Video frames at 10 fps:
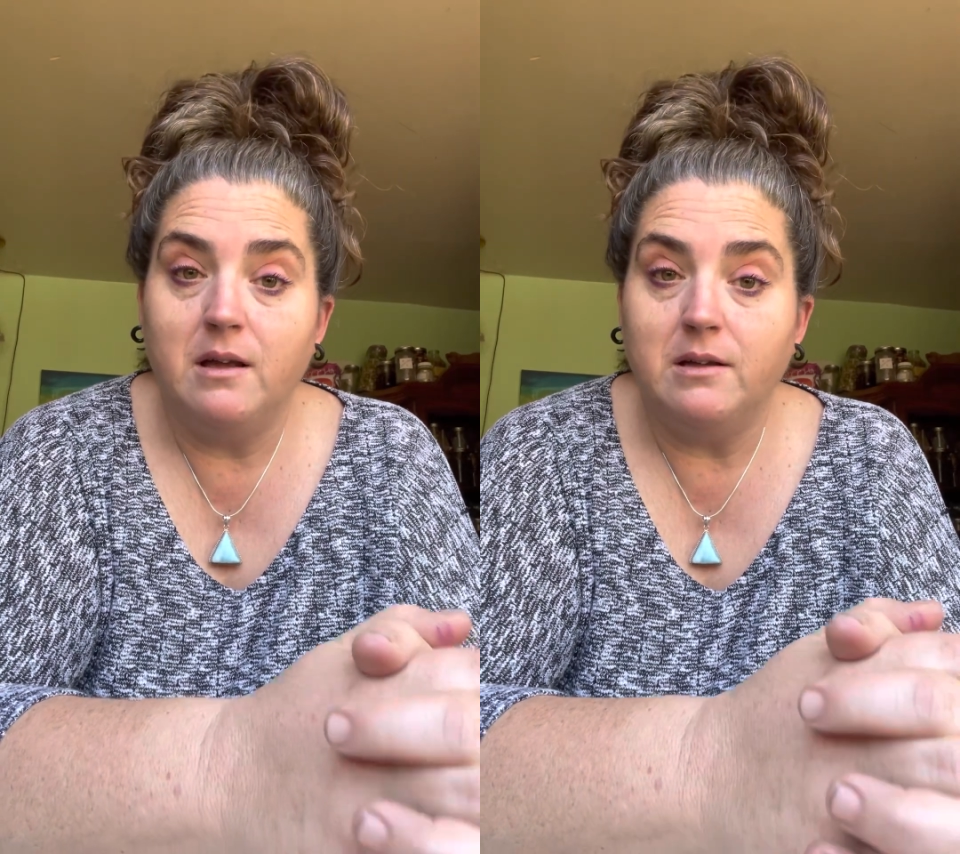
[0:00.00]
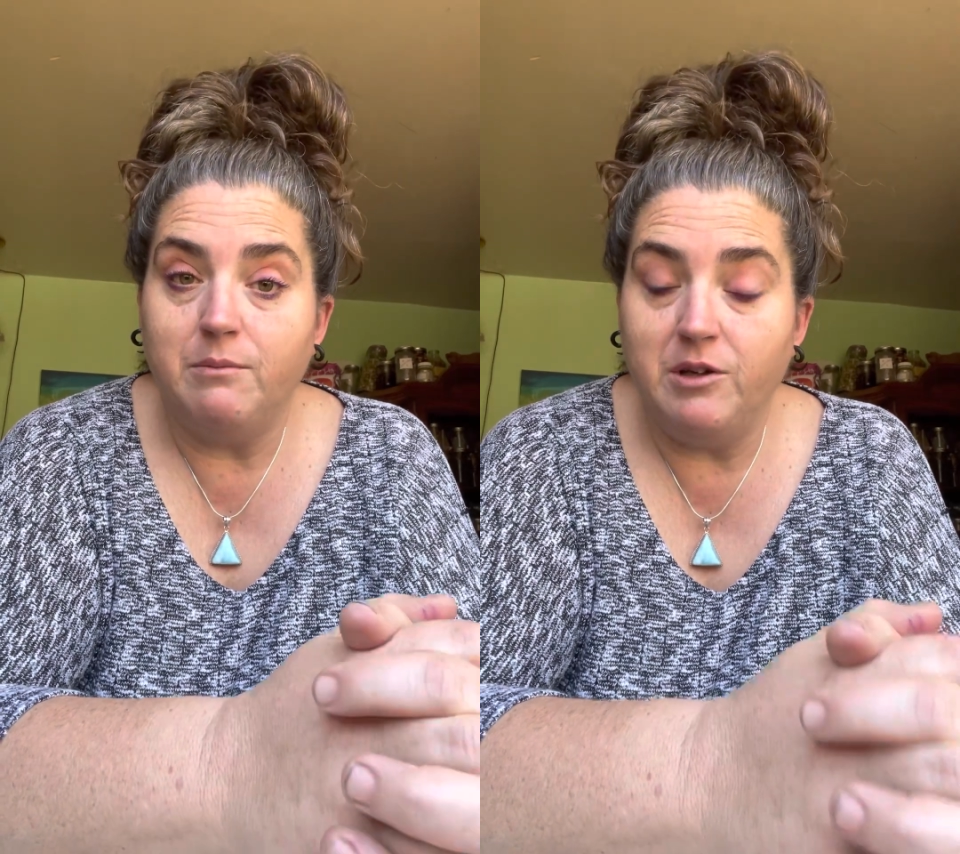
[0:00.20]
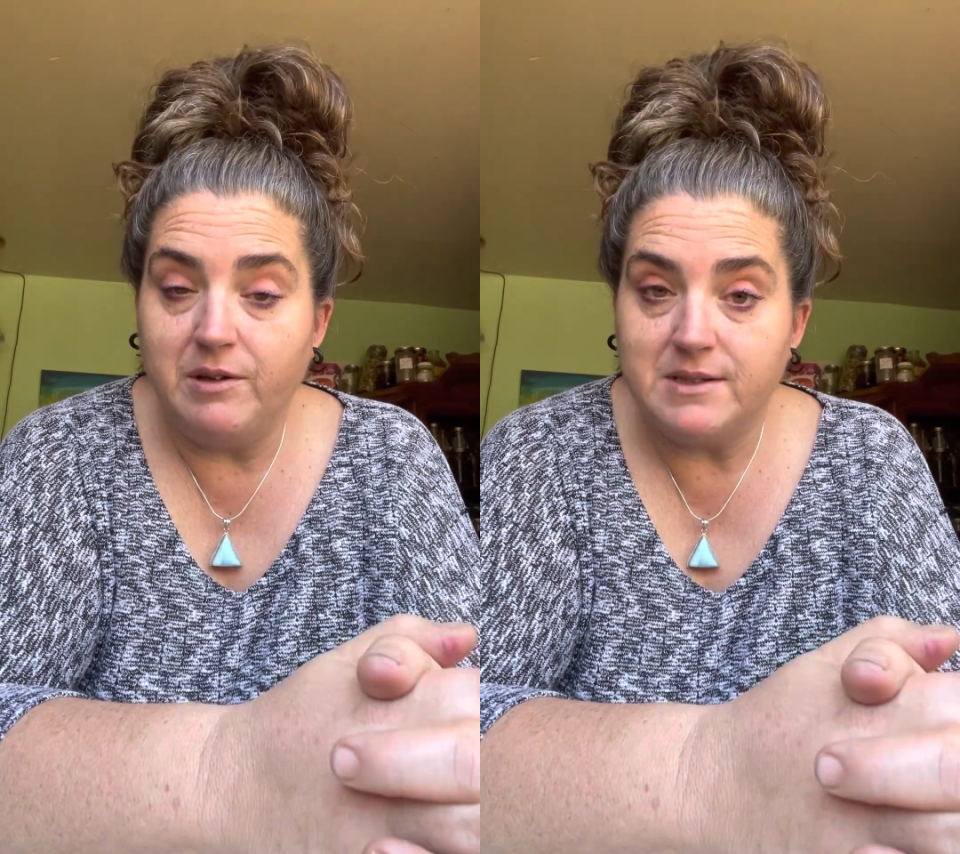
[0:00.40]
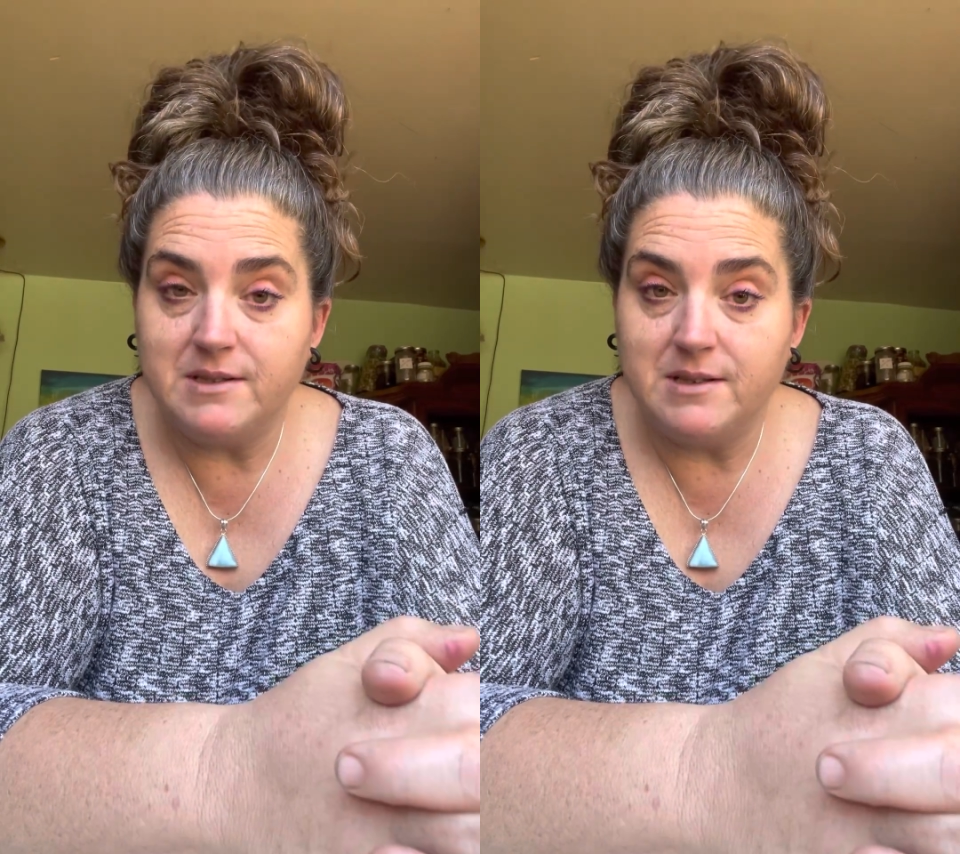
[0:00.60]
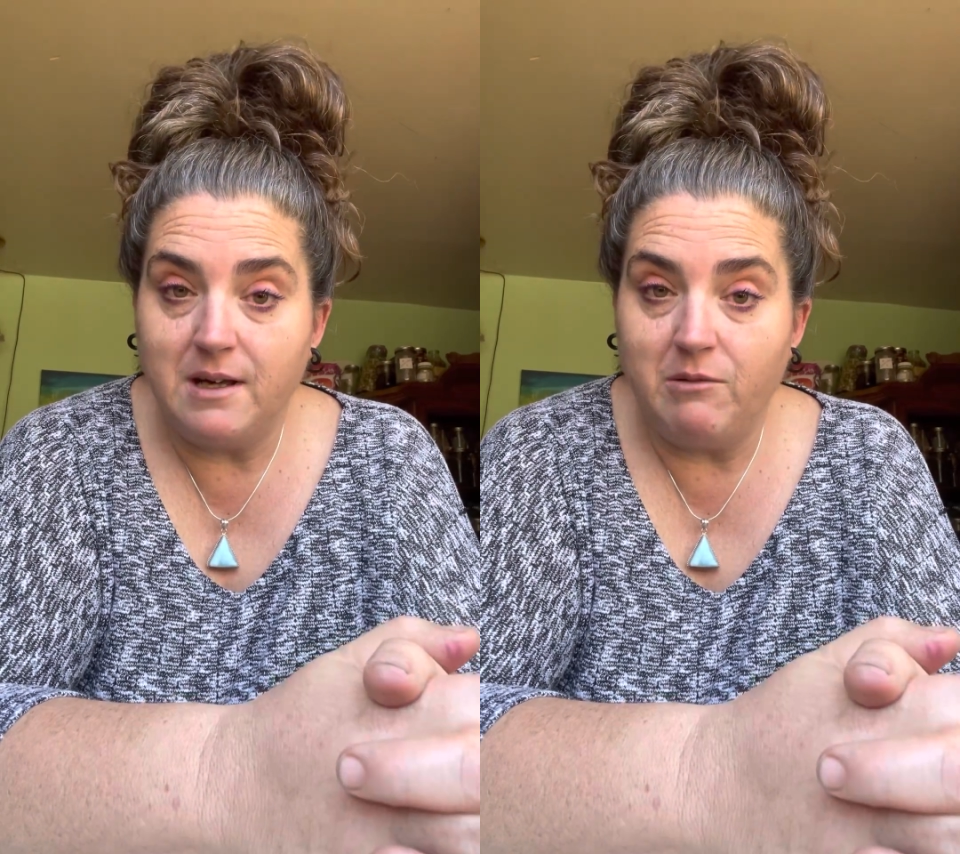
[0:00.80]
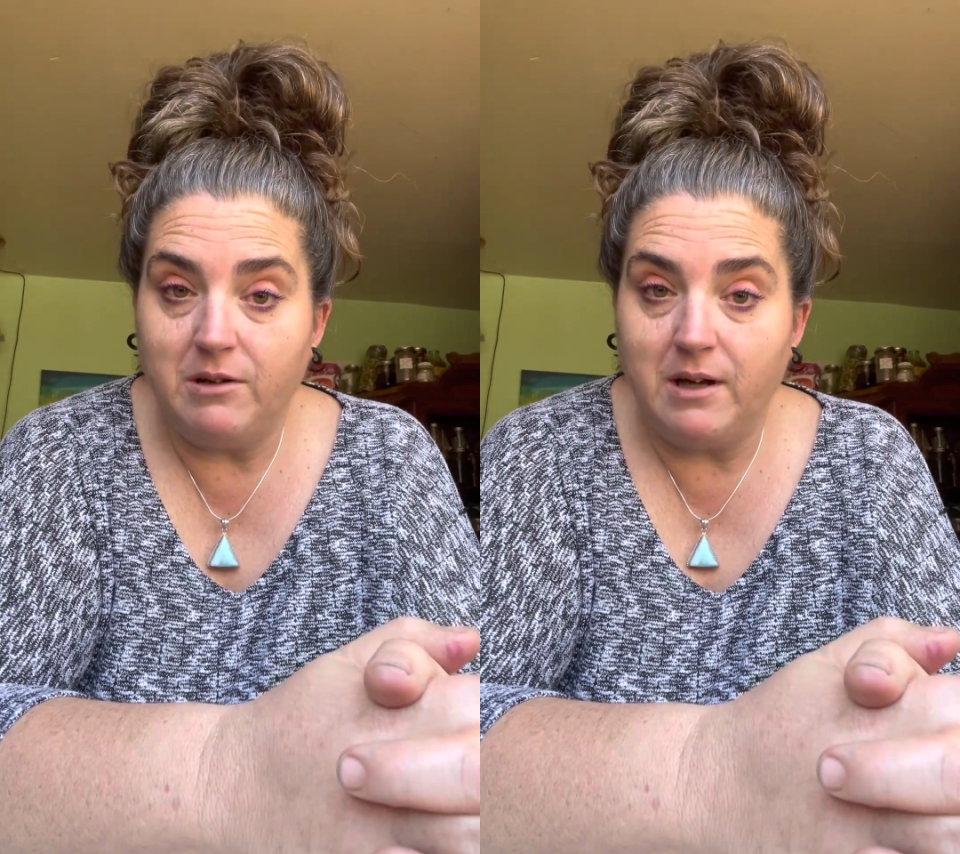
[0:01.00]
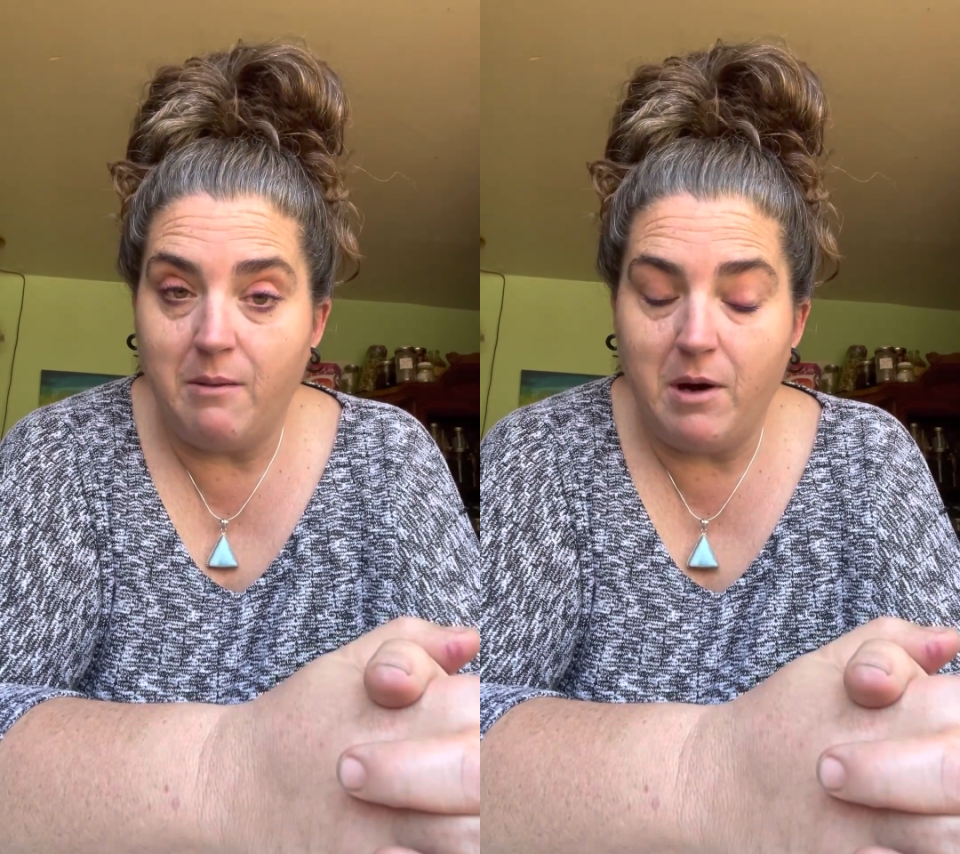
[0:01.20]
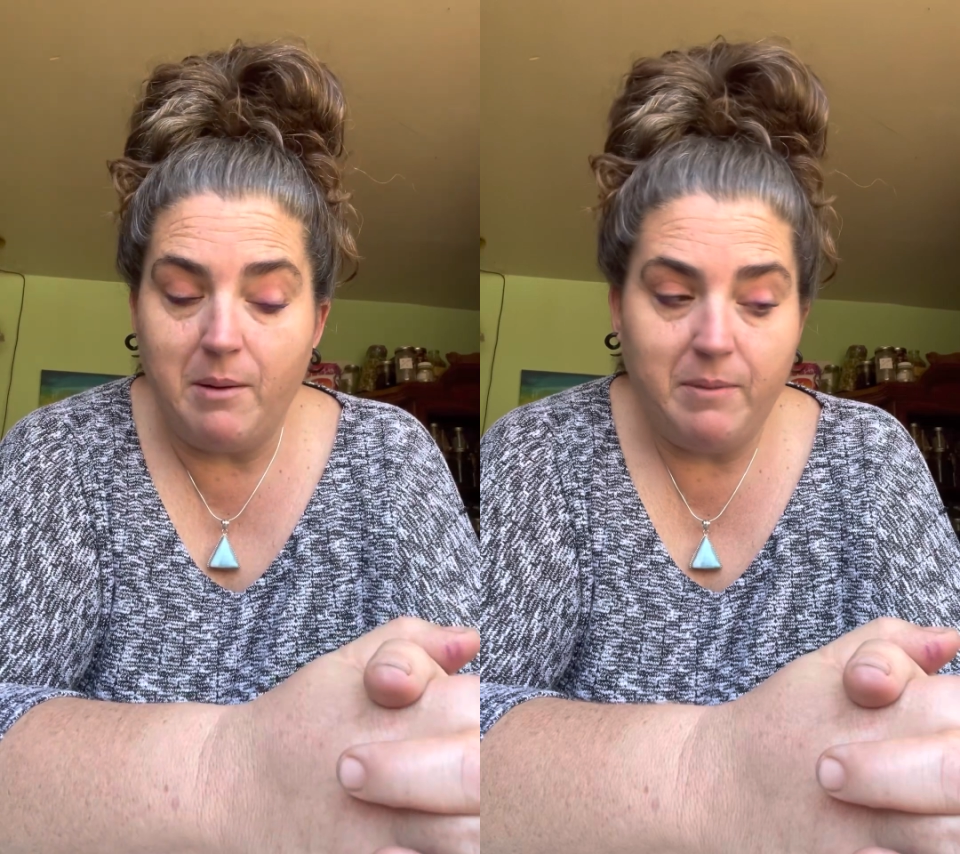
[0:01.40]
the mucus is able to
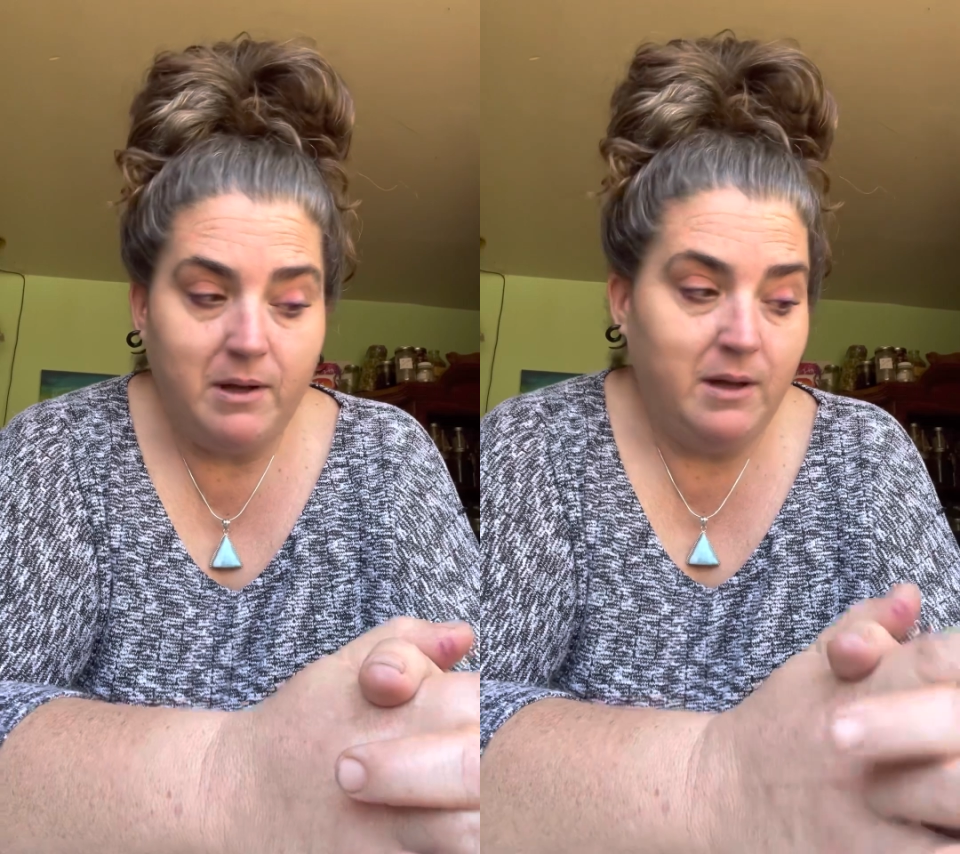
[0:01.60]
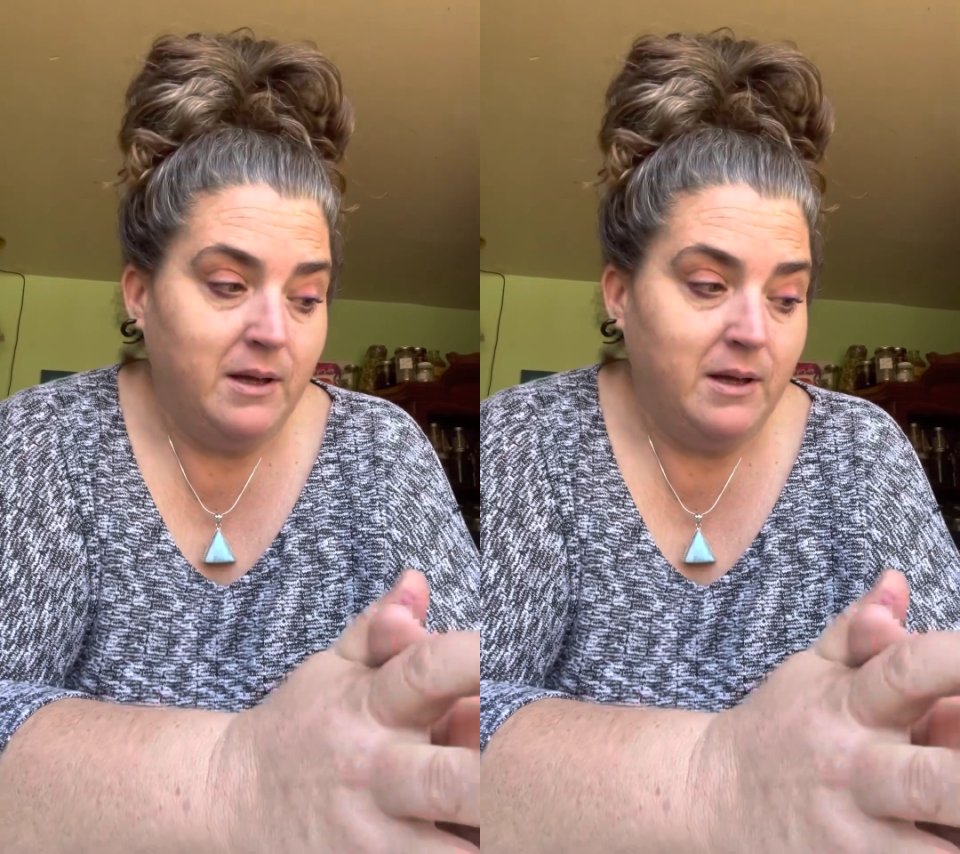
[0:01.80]
come up.